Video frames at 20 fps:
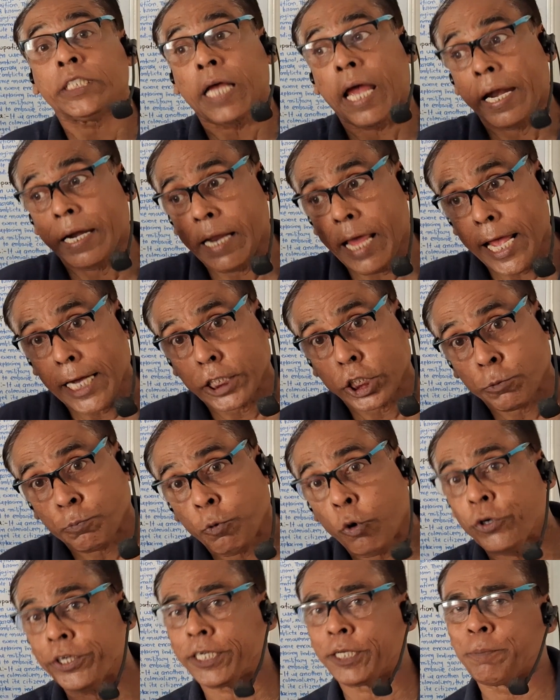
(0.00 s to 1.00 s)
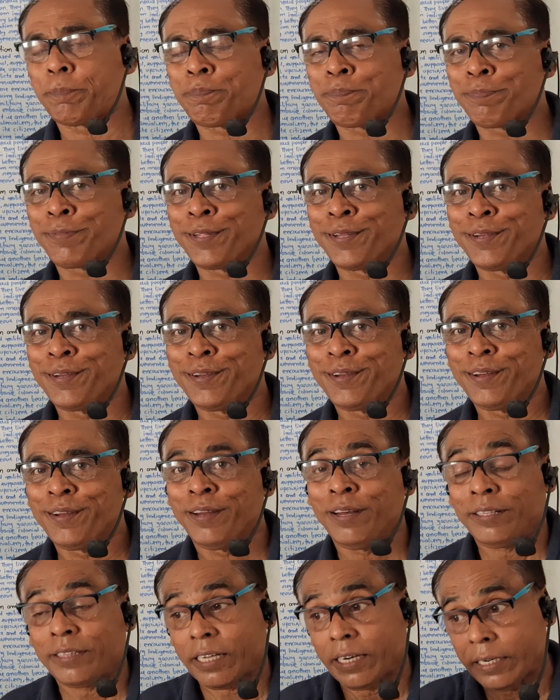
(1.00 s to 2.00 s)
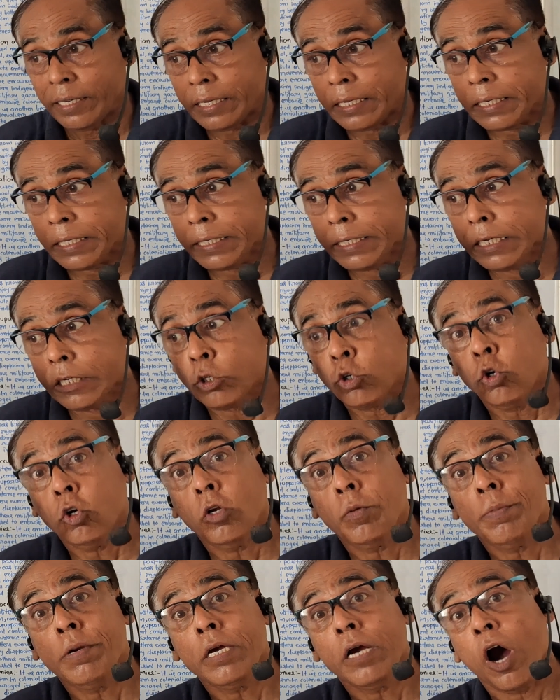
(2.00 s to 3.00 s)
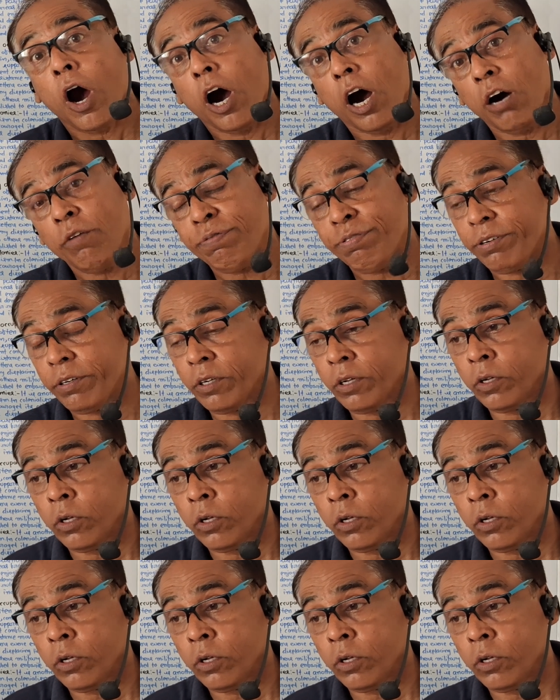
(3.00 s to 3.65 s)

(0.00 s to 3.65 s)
and exploits the economy of